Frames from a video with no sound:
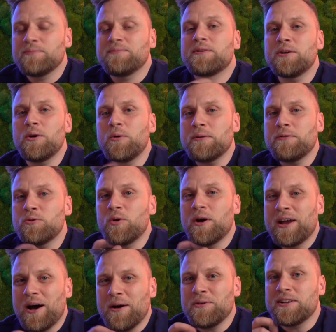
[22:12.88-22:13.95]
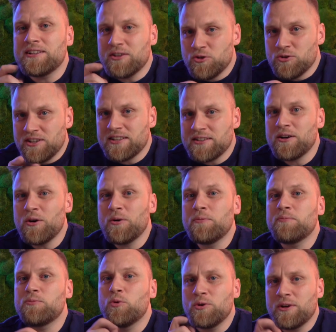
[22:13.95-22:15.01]
So if you are currently looking
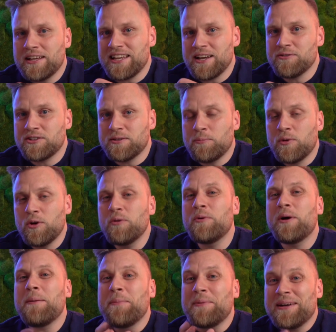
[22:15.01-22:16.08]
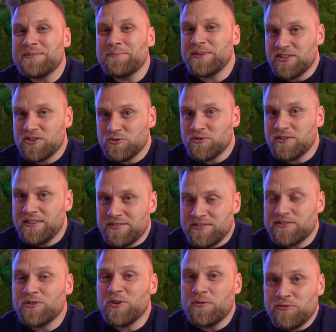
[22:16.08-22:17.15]
for an accounting program, please make sure that the
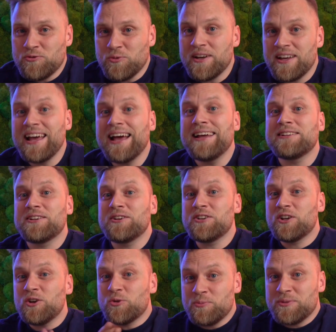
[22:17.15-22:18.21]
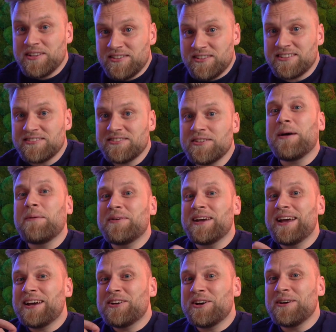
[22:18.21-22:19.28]
software has a GOBD
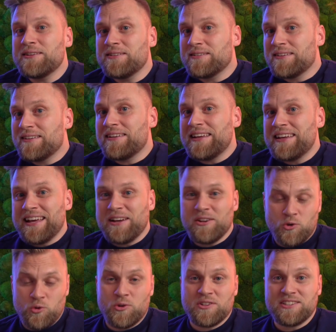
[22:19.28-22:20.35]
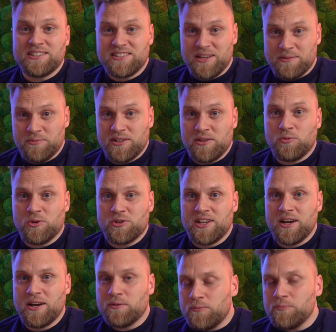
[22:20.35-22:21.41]
certification. An auditing company will
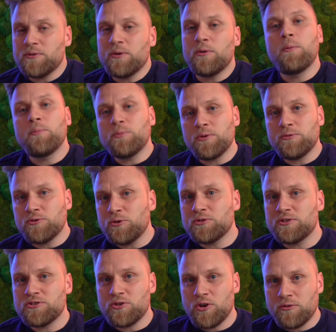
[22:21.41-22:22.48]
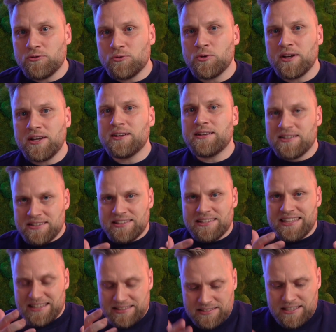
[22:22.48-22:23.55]
come, review the software,
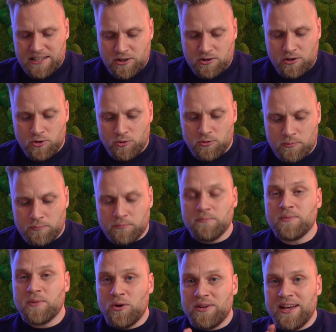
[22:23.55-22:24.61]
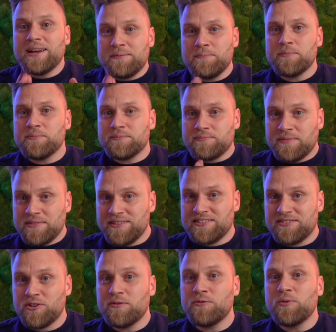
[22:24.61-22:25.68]
and tell you, okay, this
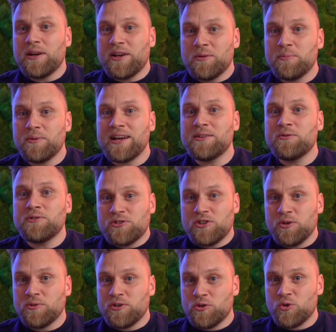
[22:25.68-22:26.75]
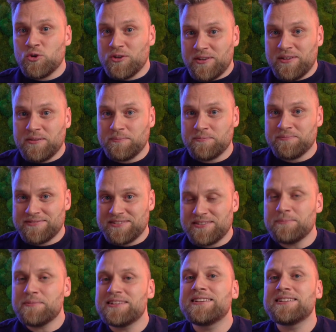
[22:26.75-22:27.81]
software complies with German law. This
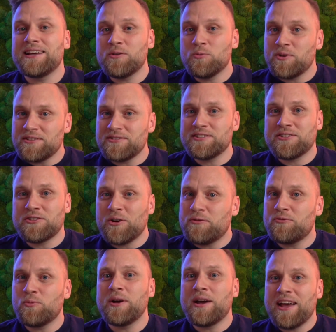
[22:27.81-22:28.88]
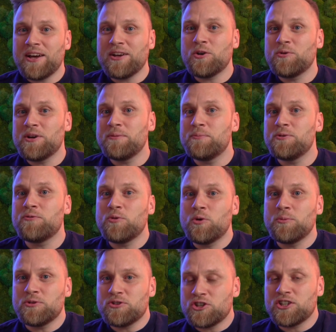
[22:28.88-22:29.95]
means that with this software, you can
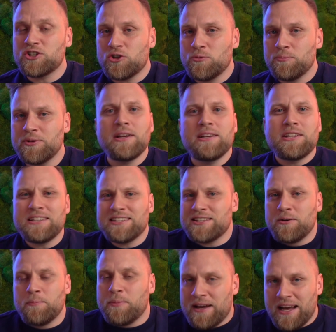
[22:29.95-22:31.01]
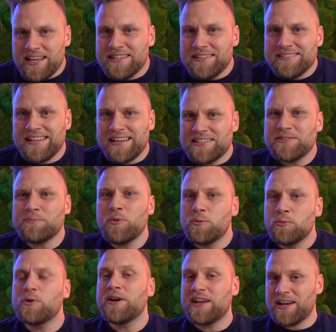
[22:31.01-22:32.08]
perform GOBD compliant, that is
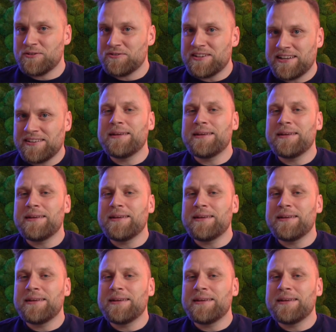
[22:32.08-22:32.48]
proper accounting,